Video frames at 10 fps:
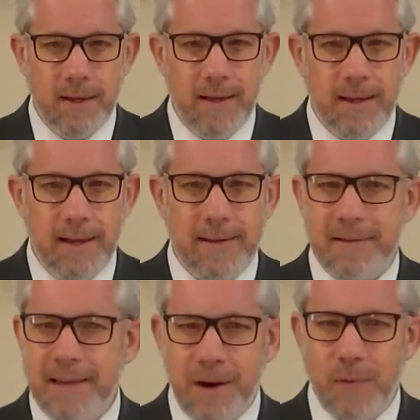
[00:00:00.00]

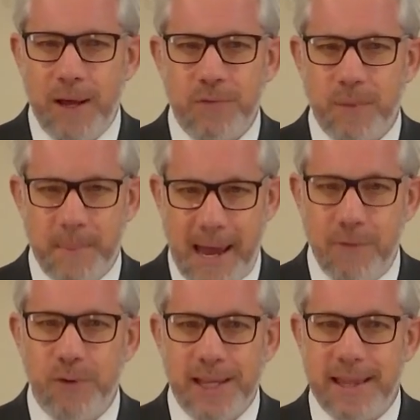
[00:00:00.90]
It's not a rest from
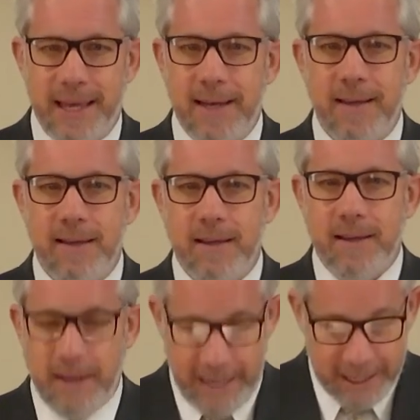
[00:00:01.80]
everything,
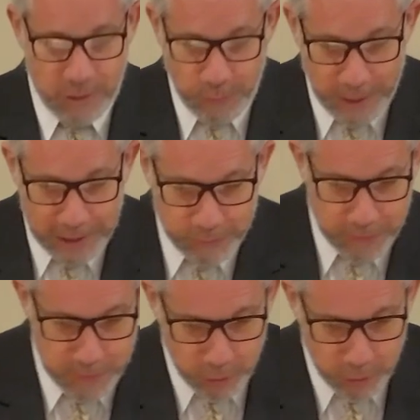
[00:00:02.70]
it's a rest from your